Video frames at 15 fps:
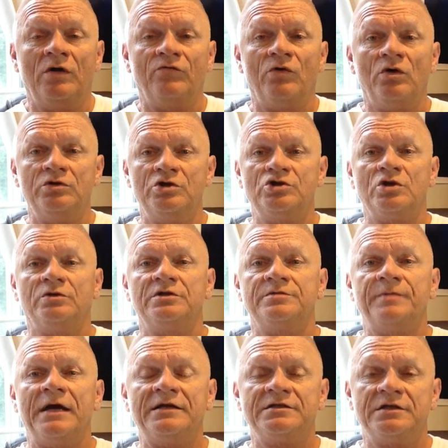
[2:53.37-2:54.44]
Roll your shoulders
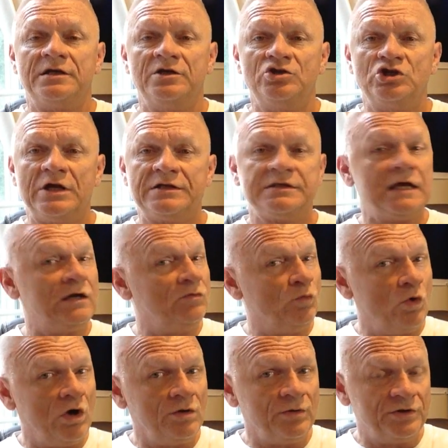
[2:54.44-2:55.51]
back, stick your chest out, and
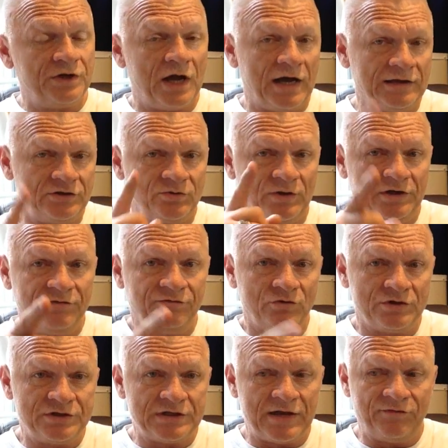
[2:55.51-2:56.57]
walk with God
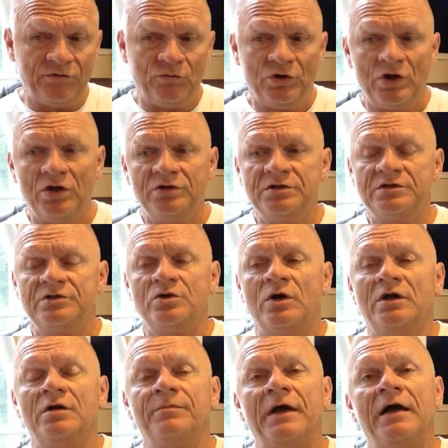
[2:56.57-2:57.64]
24/7. We're going to
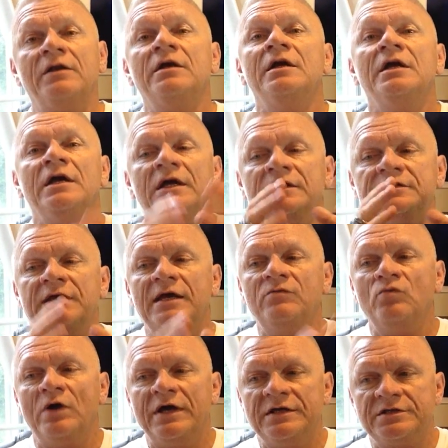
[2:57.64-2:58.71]
talk about
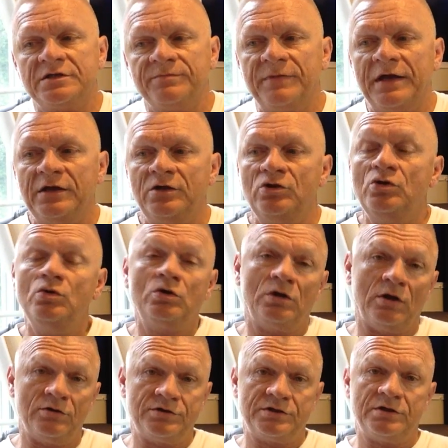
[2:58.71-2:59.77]
10 ways to make you
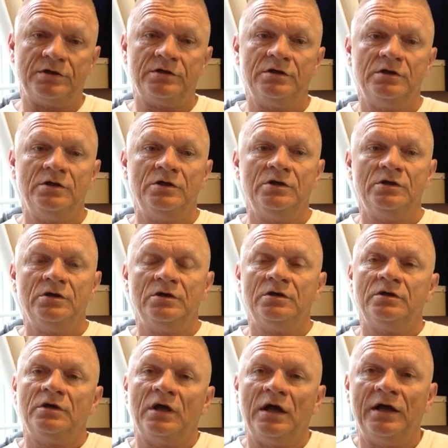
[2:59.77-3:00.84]
closer,
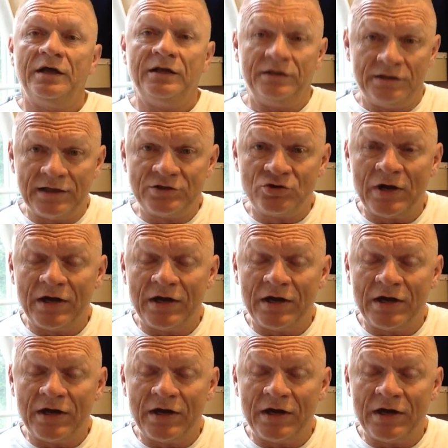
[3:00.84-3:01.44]
and that's